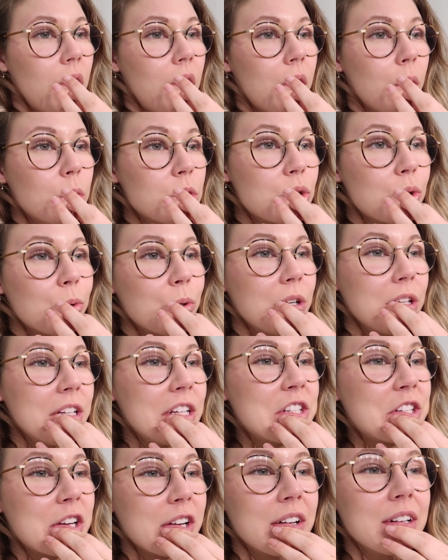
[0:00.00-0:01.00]
Yeah, it was a
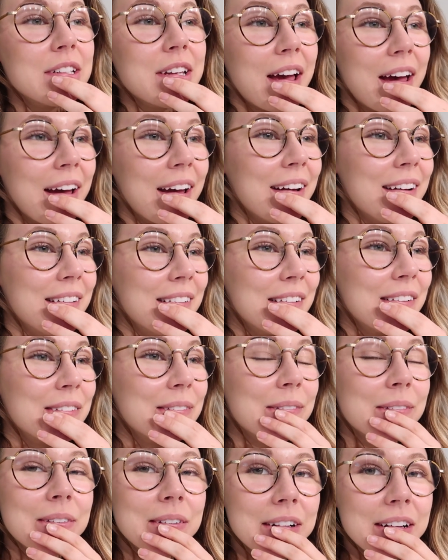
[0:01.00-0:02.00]
really chill day
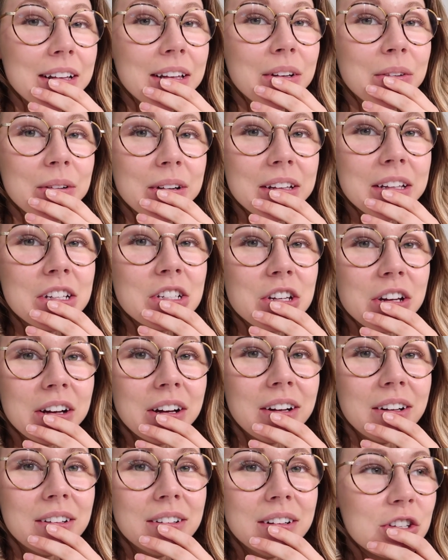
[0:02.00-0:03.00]
really really
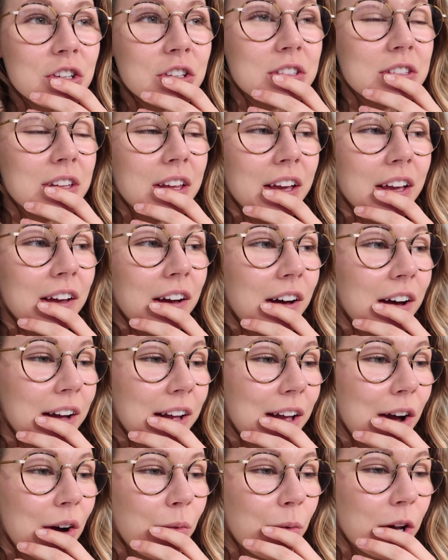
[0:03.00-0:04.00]
chill just like
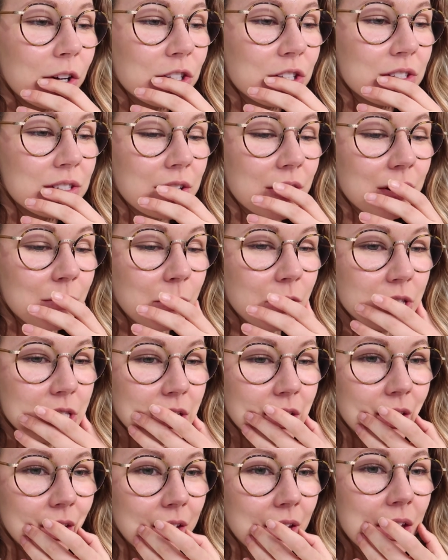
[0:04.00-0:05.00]
hung out watched the sound of
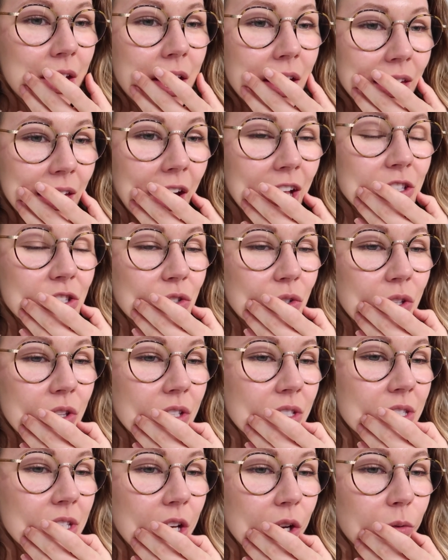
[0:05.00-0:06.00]
music cath's doing
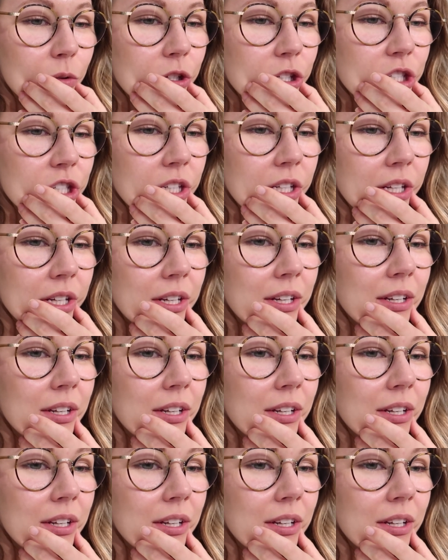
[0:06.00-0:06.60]
this thing where she